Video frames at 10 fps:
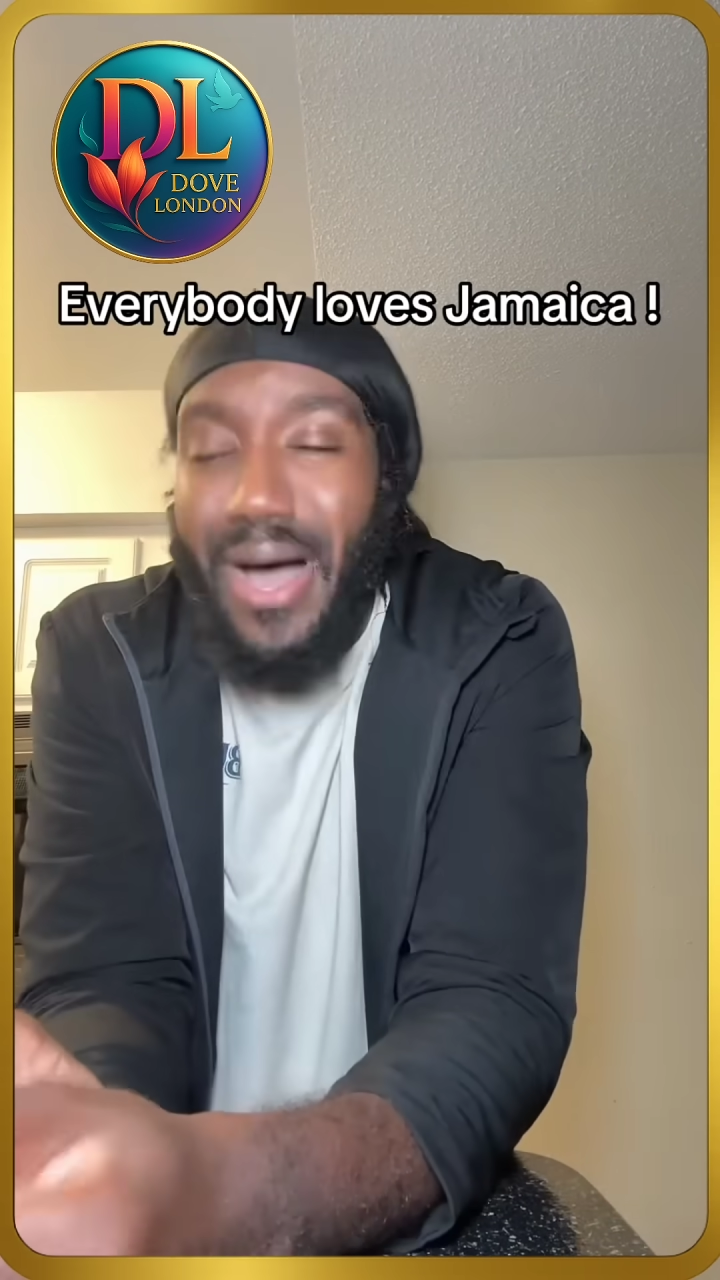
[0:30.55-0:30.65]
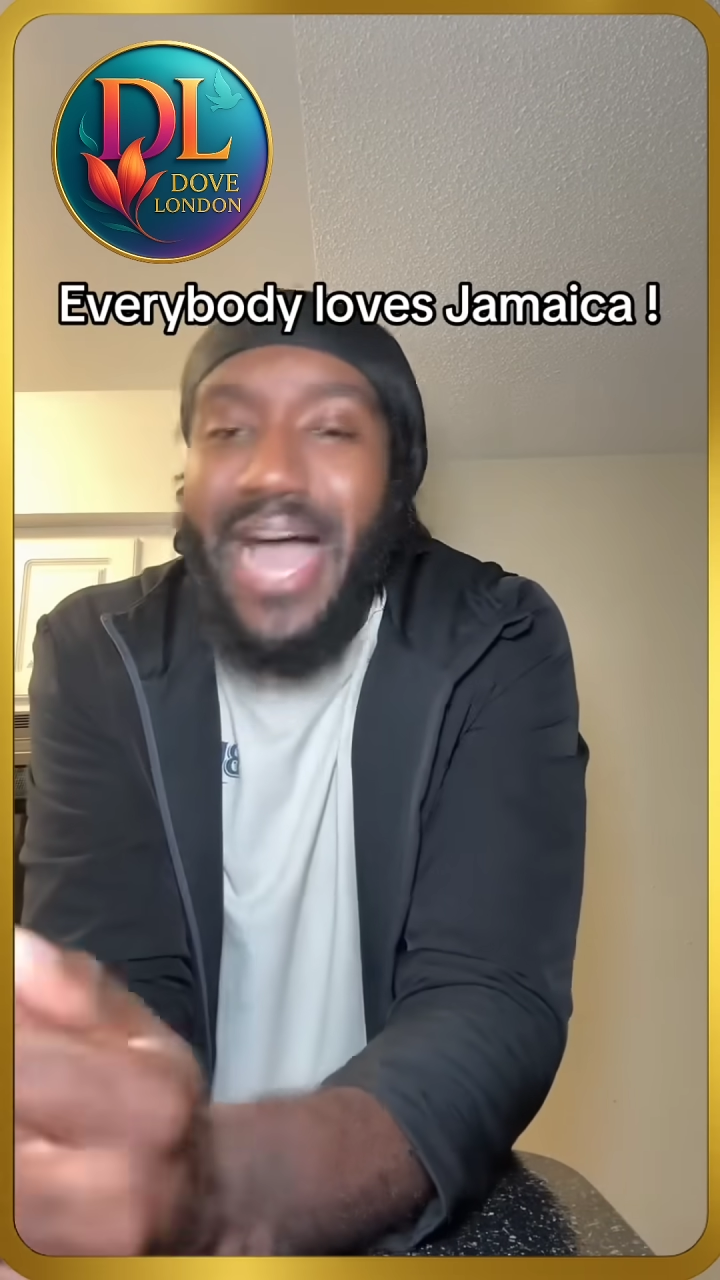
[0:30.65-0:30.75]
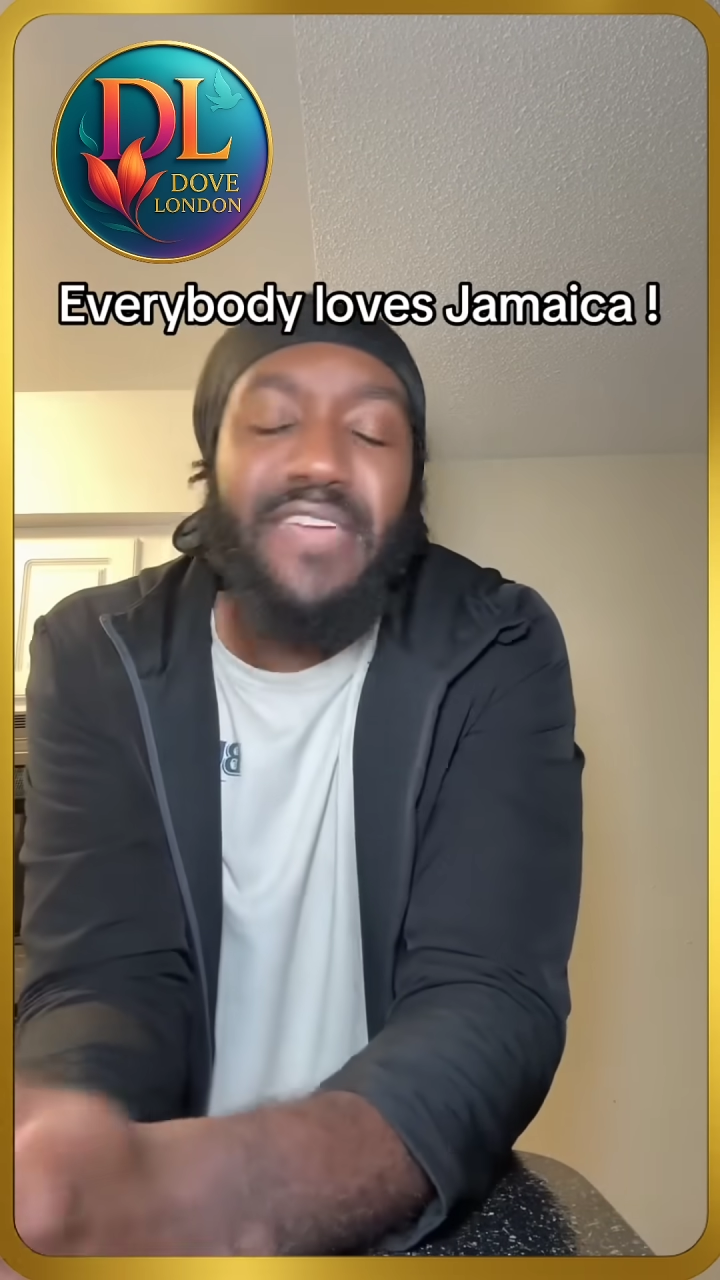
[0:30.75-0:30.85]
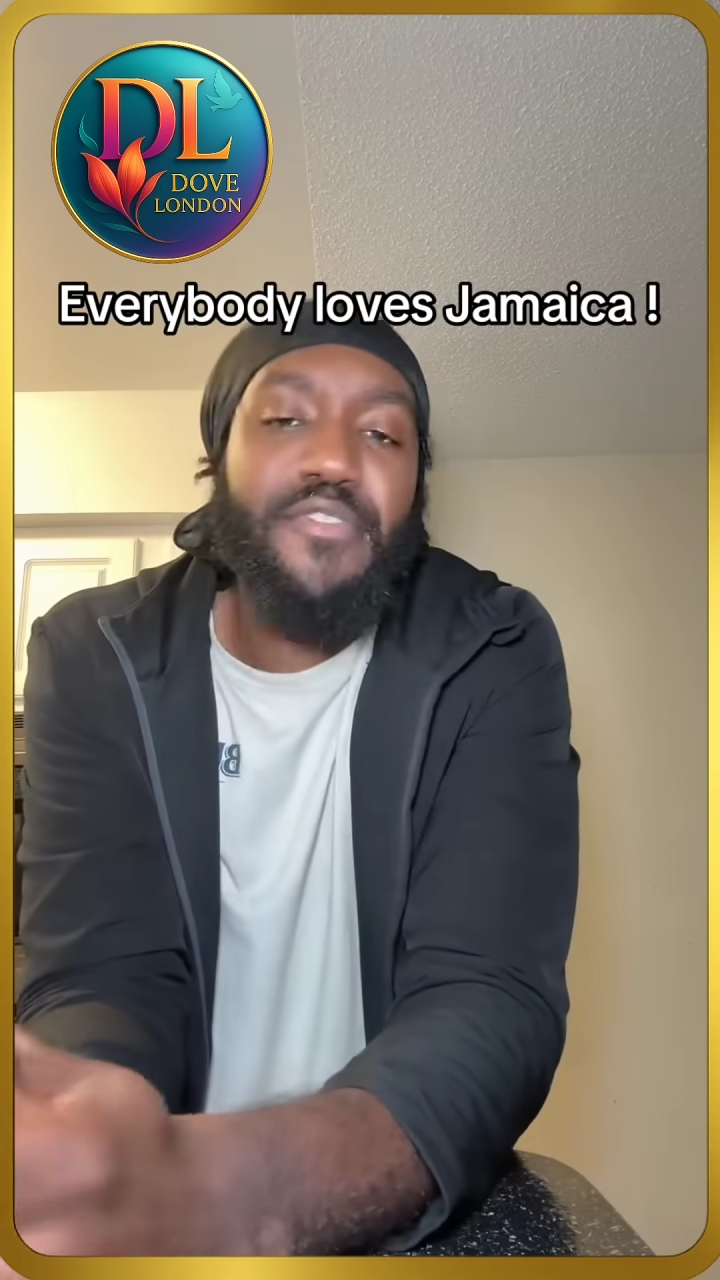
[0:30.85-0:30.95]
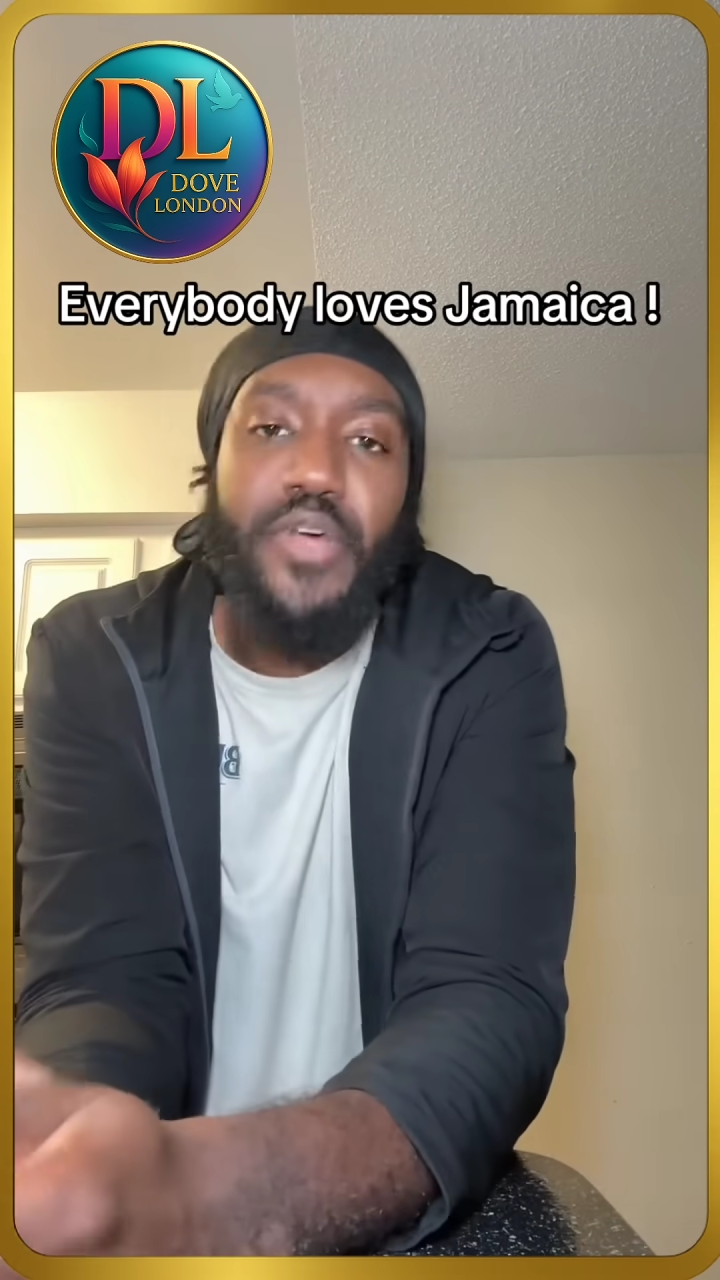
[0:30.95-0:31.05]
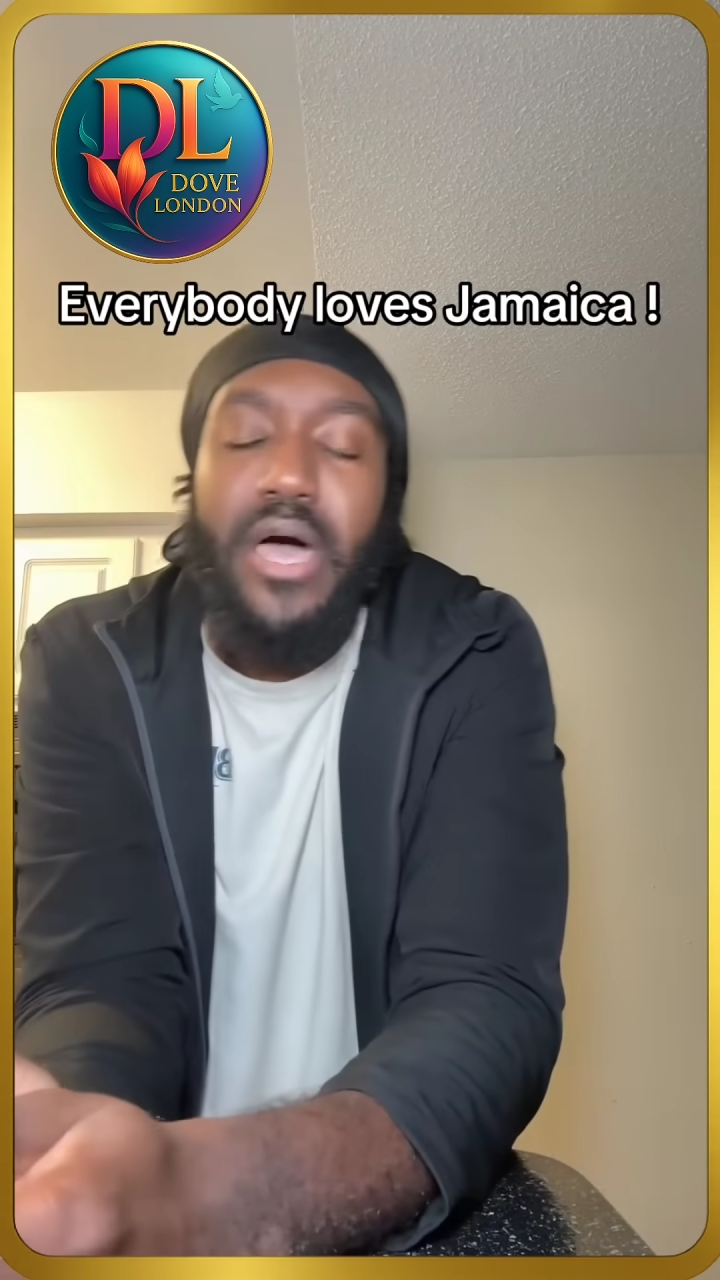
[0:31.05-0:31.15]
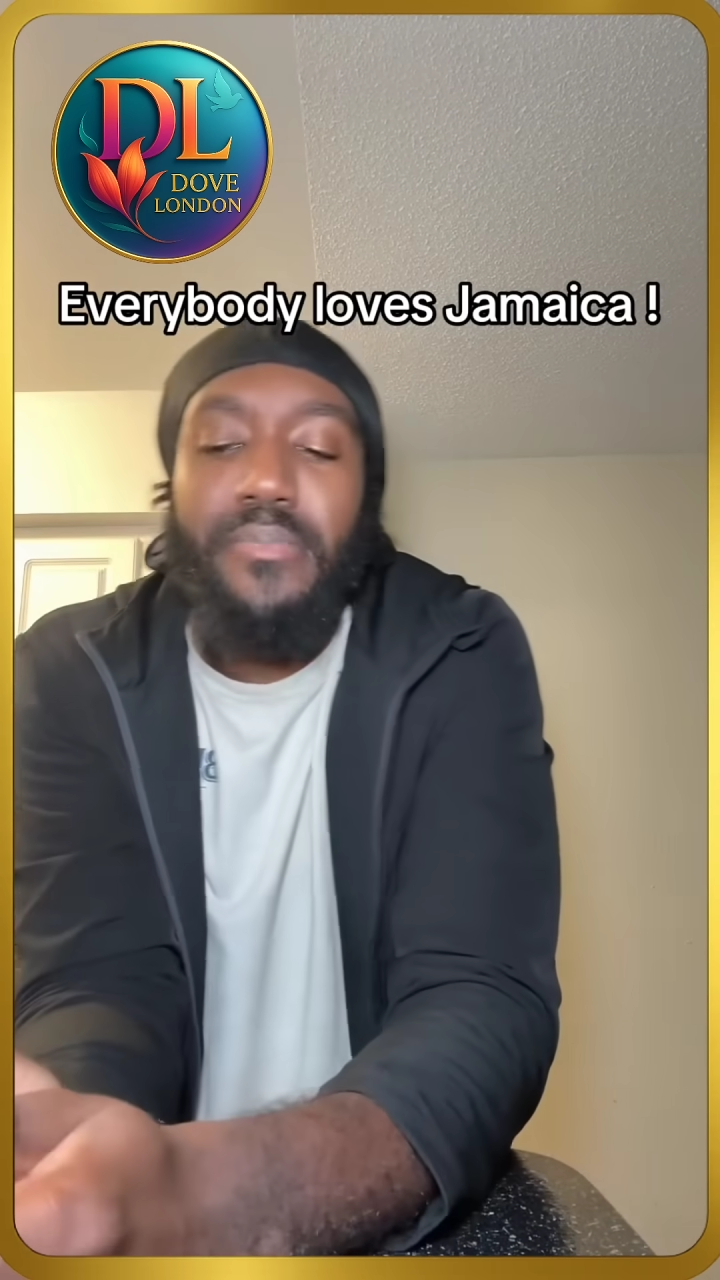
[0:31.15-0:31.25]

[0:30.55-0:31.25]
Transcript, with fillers: I never thought I'd